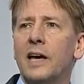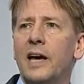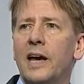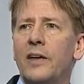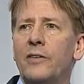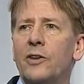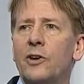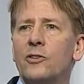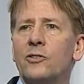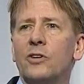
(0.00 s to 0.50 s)

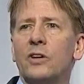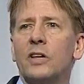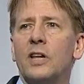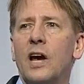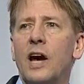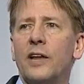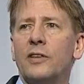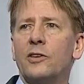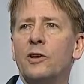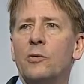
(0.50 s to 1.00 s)
And there's a
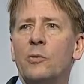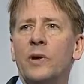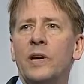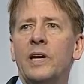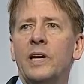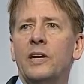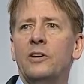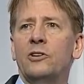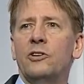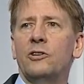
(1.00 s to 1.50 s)
lot that we
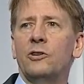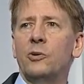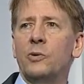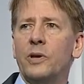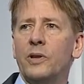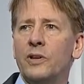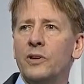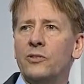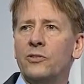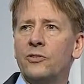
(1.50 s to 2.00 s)
need to do
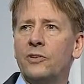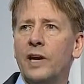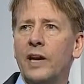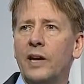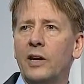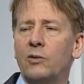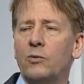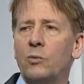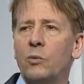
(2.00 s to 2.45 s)
in this state.